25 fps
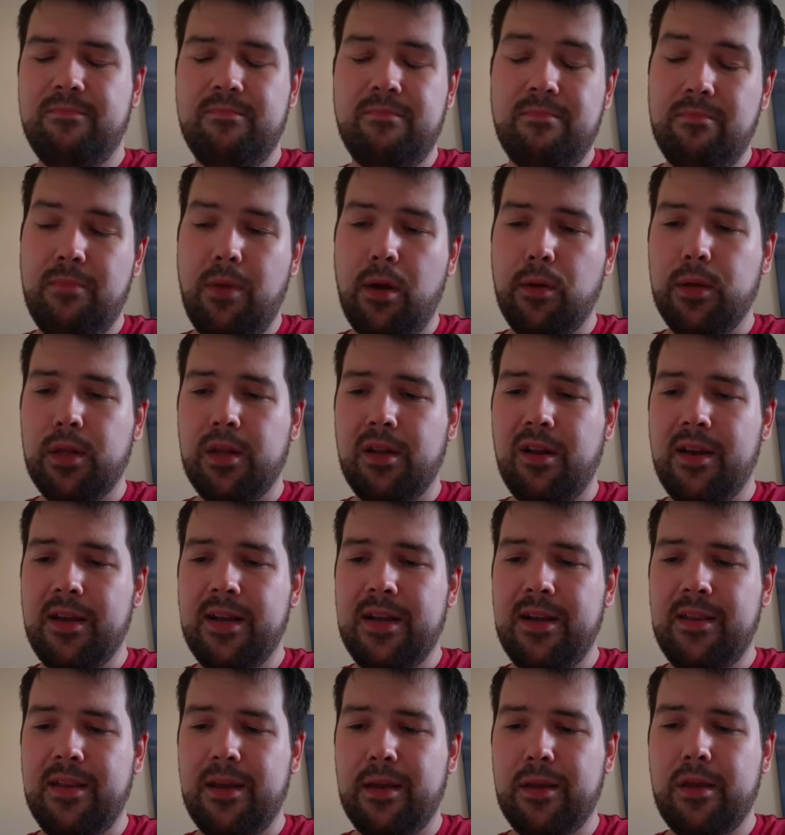Most
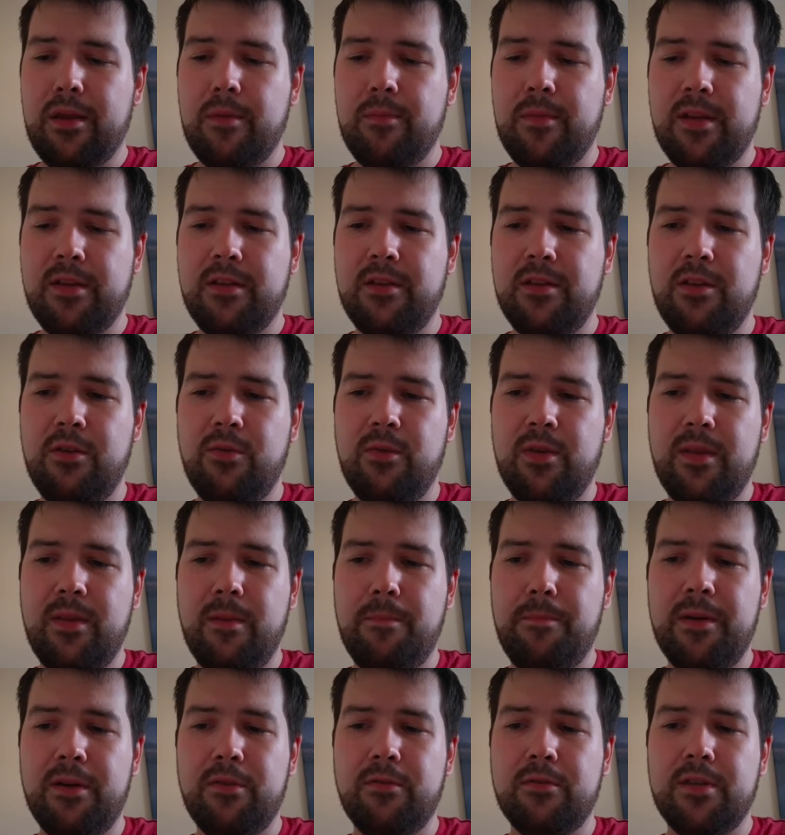likely that's something to do with the
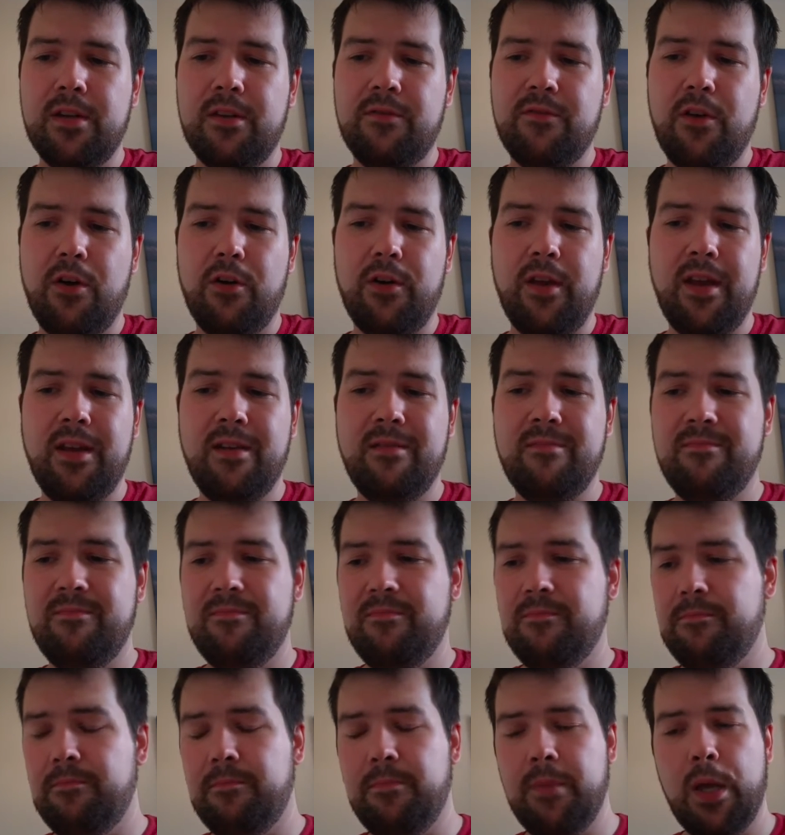build I've got in,
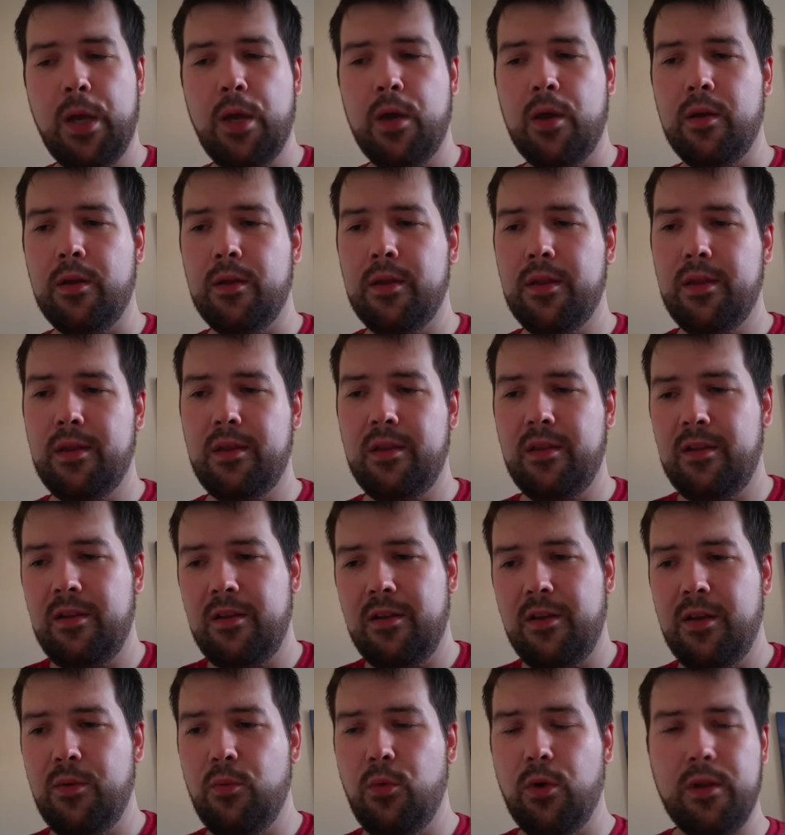because you
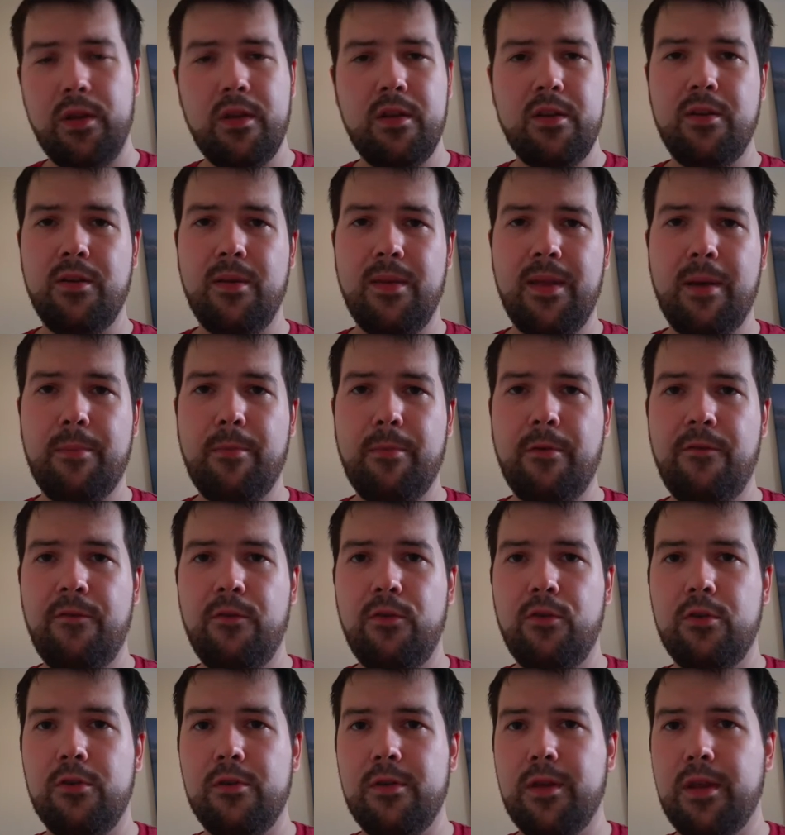know it wasn't doing that
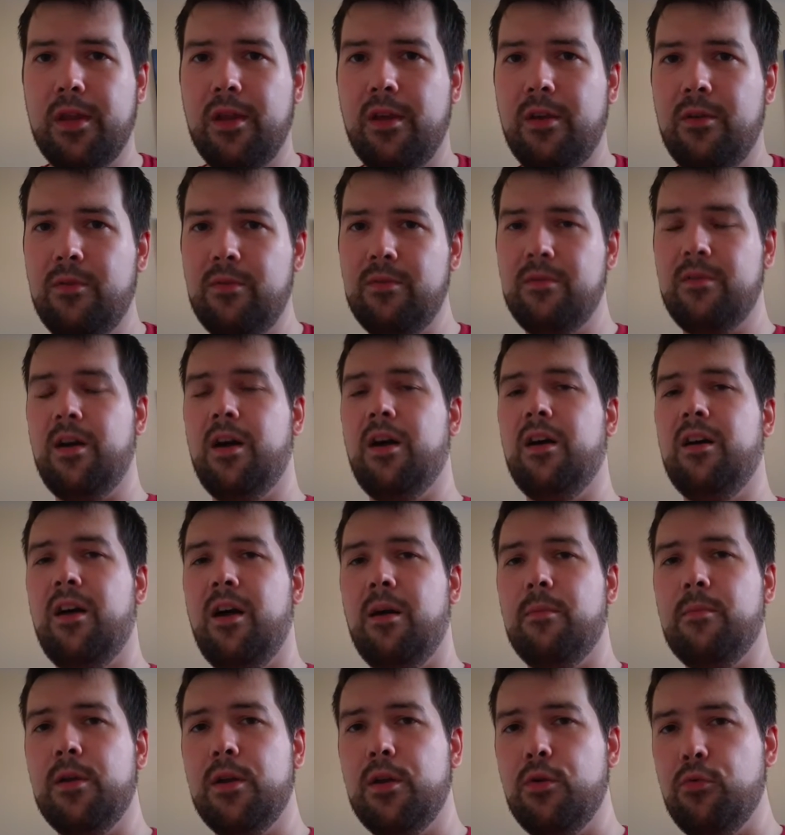before. So
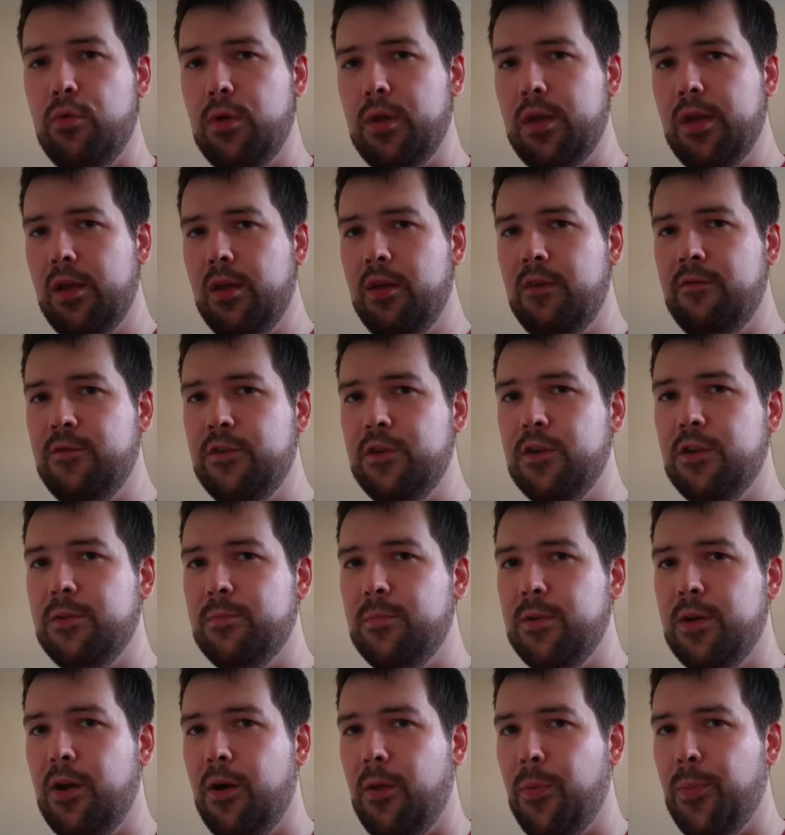I'm going to reserve
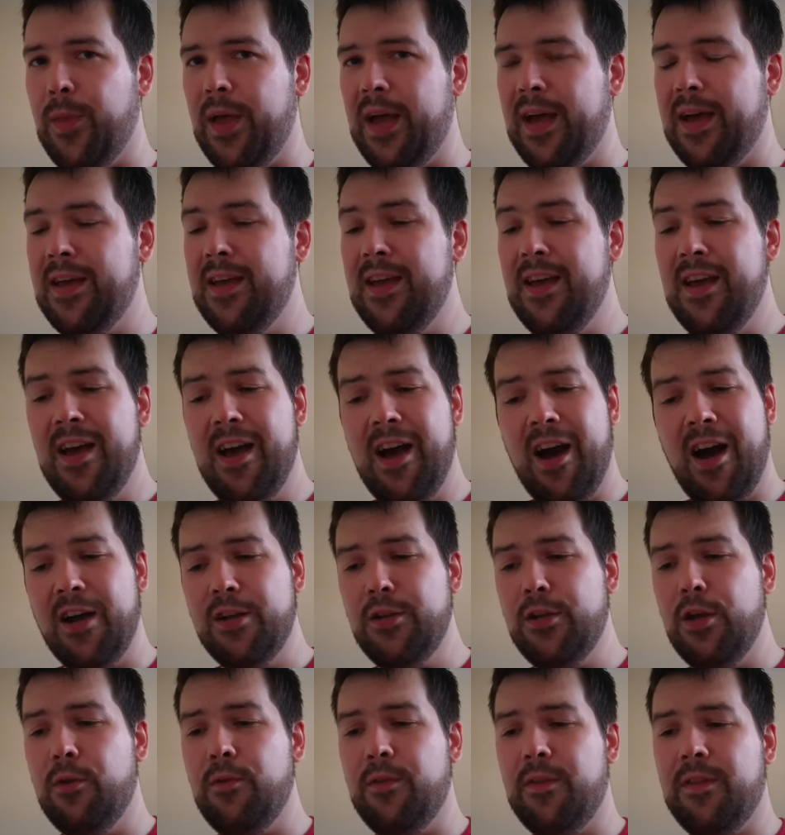judgment on that. I
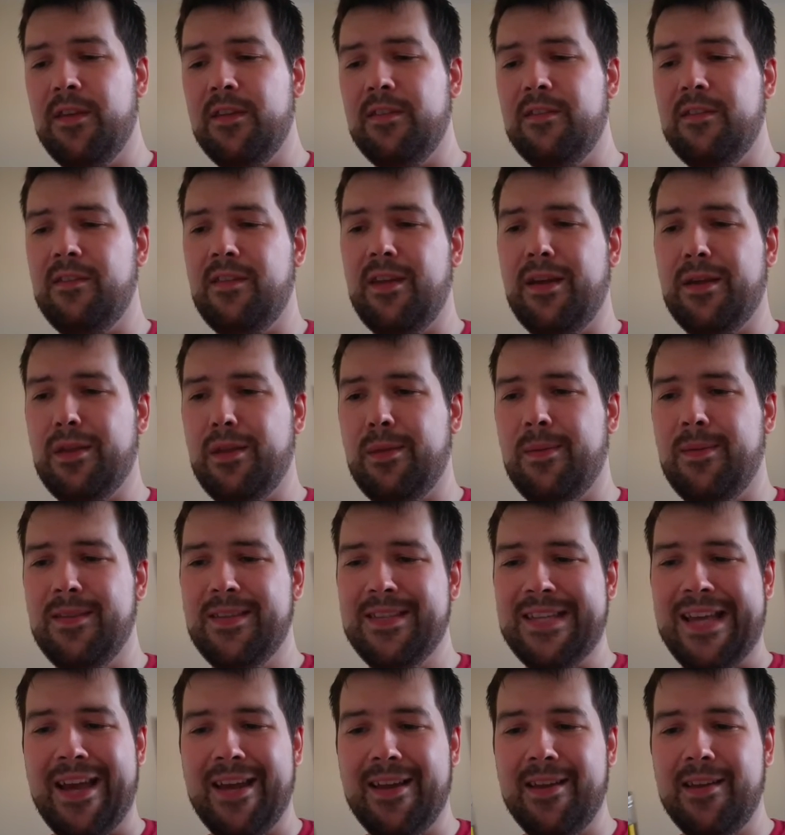don't think that that's the
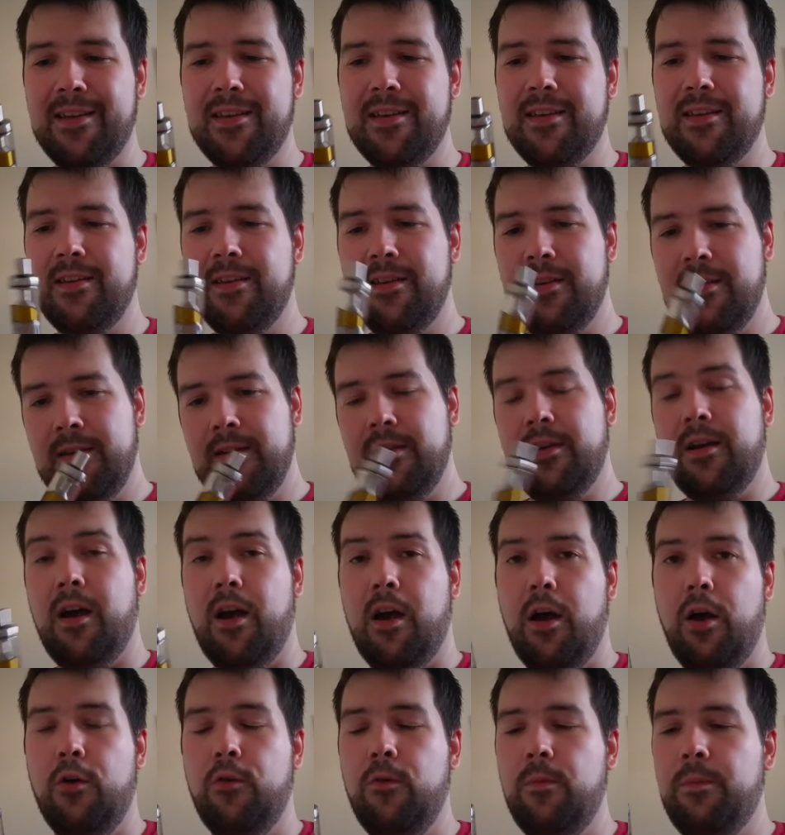tank, I
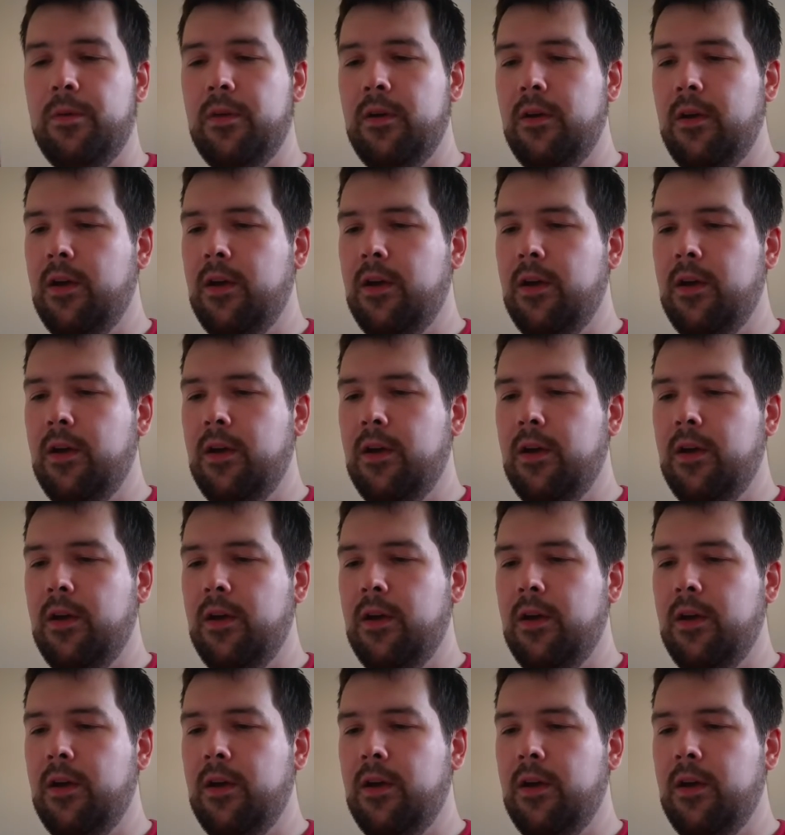hope.